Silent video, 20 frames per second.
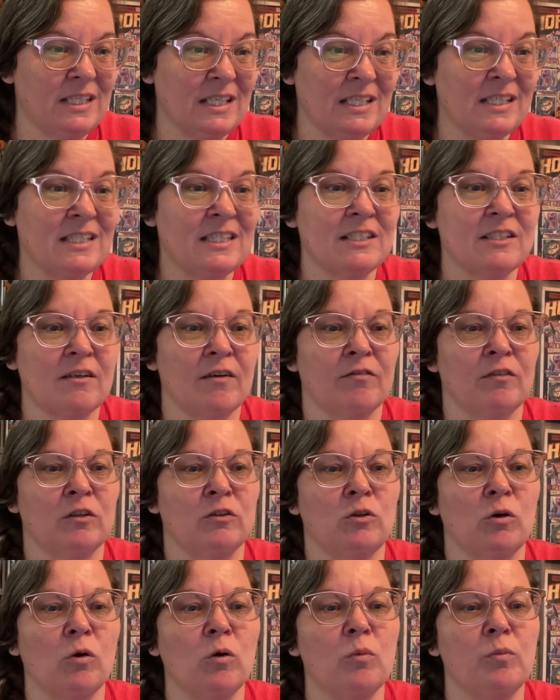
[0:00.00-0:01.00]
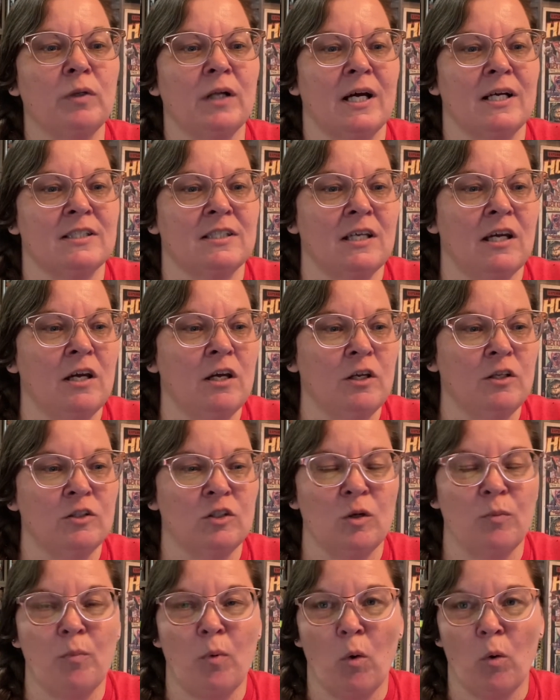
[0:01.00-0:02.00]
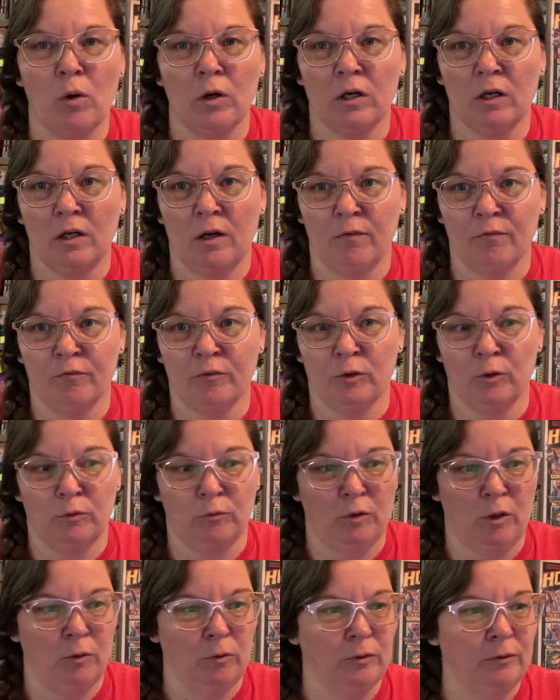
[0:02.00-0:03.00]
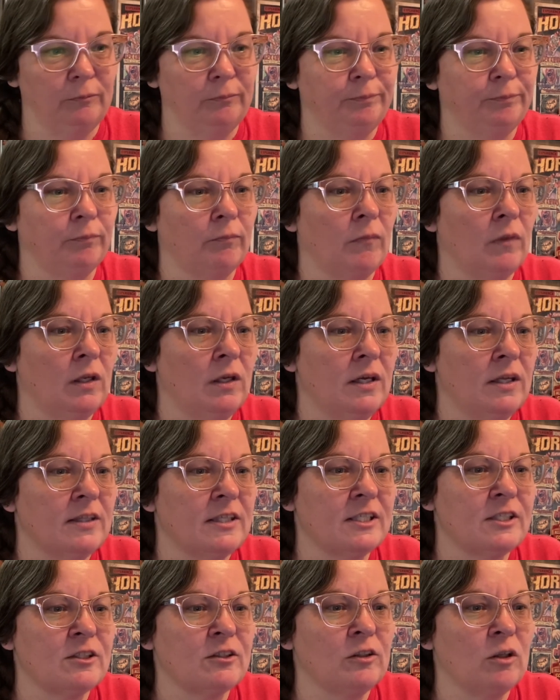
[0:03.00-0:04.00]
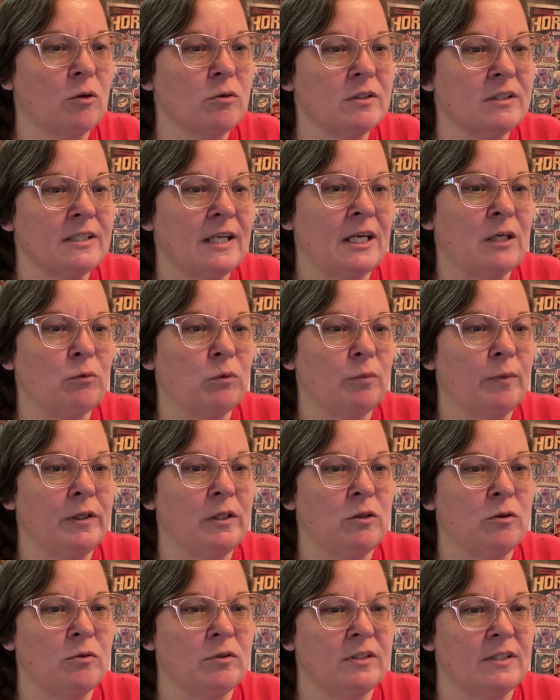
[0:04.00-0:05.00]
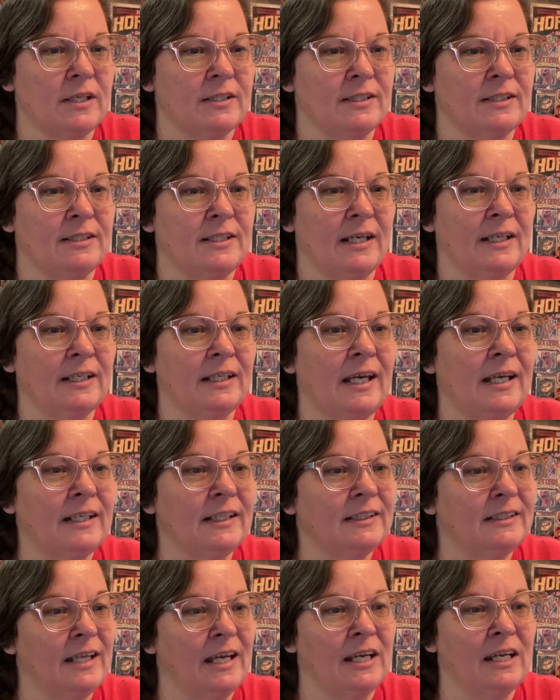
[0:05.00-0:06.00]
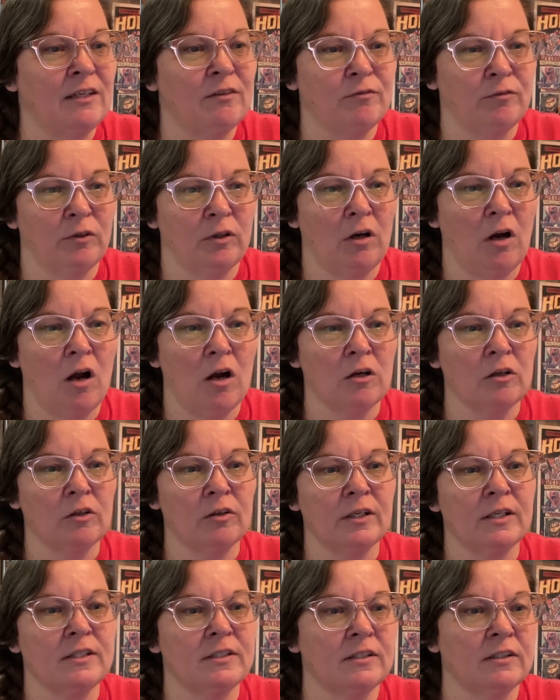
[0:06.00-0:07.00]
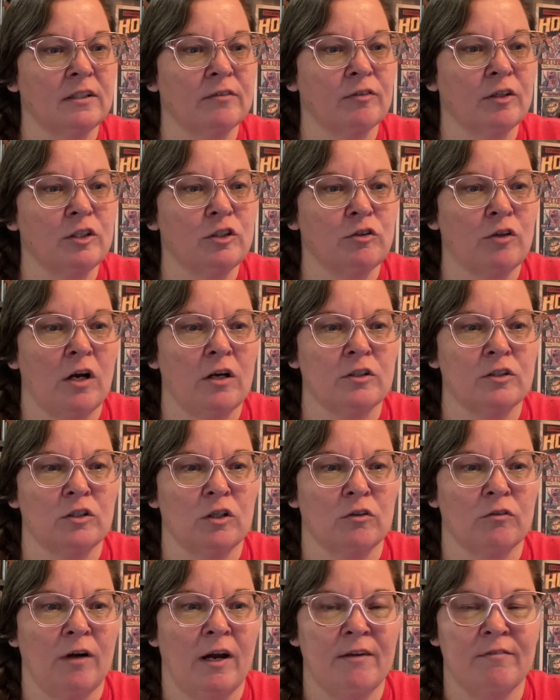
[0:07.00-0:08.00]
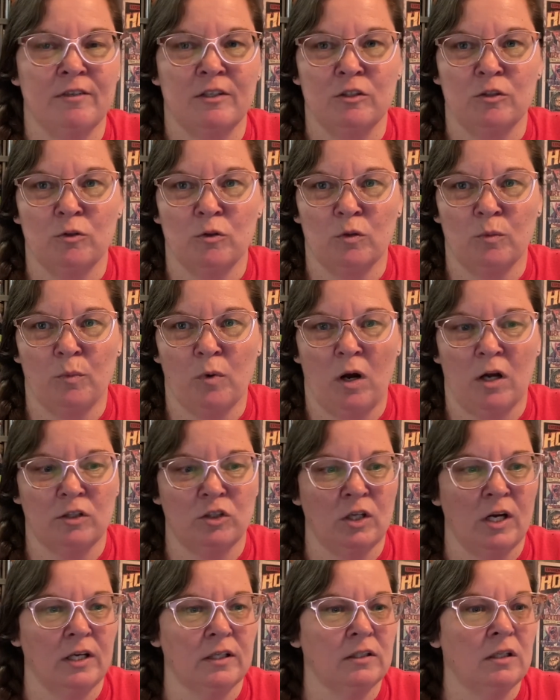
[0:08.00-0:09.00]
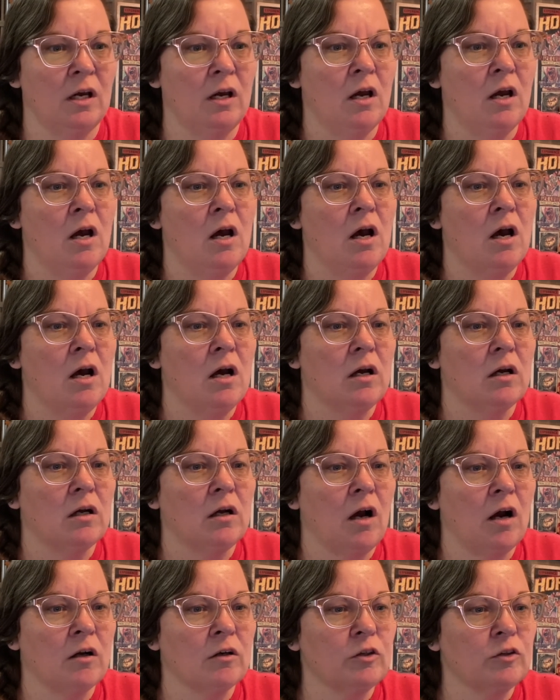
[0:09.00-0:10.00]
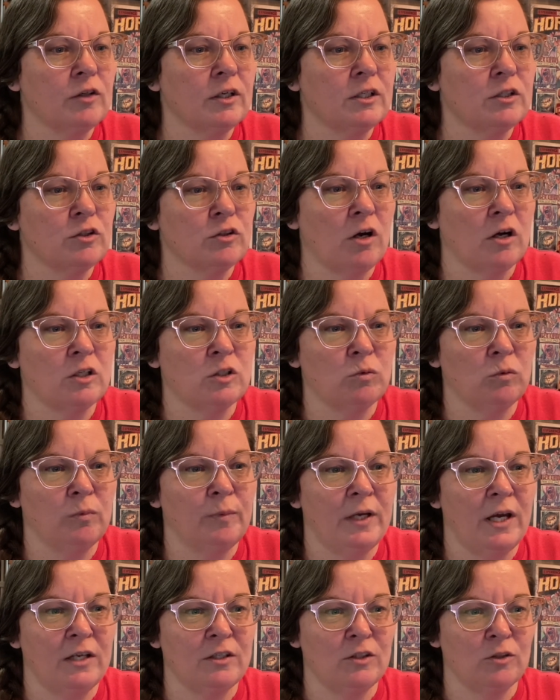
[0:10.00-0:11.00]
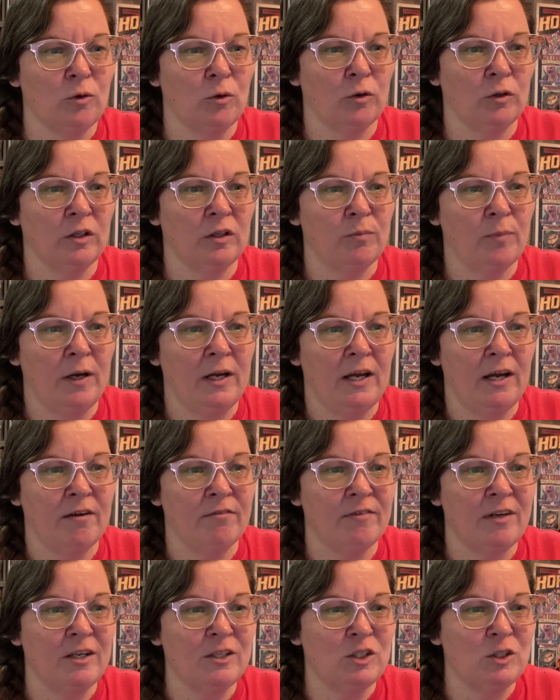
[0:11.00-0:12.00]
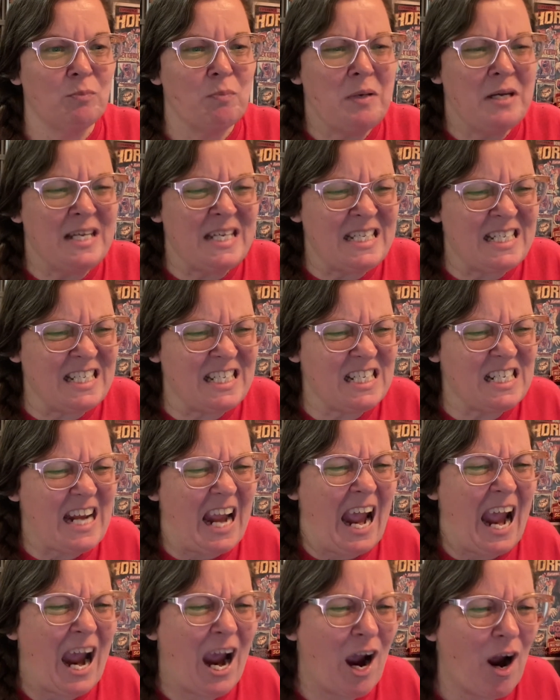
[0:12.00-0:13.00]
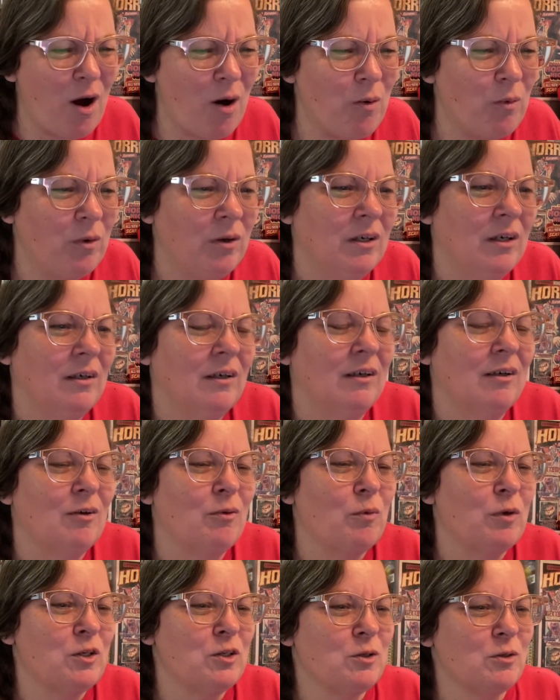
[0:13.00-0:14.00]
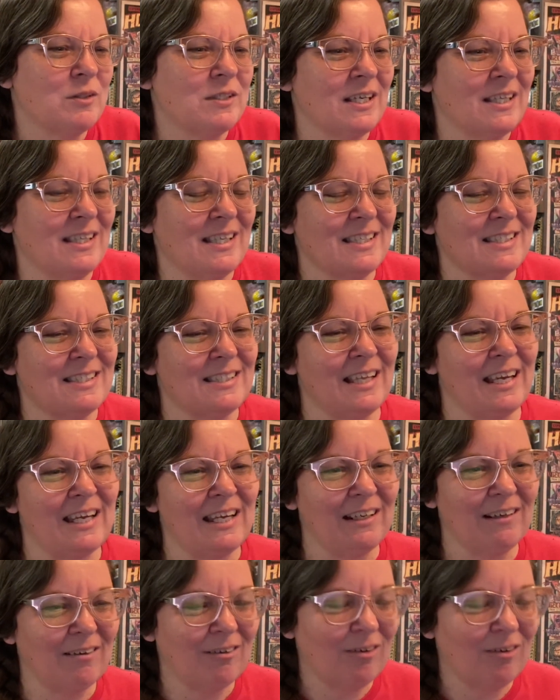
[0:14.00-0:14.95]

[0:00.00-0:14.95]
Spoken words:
east of the toll plaza to Port Comfort Road. This closed lane will be used as a dedicated lane for concrete delivery trucks arriving to the project. Concrete trucks will be escorted by FHP when using this lane. Oh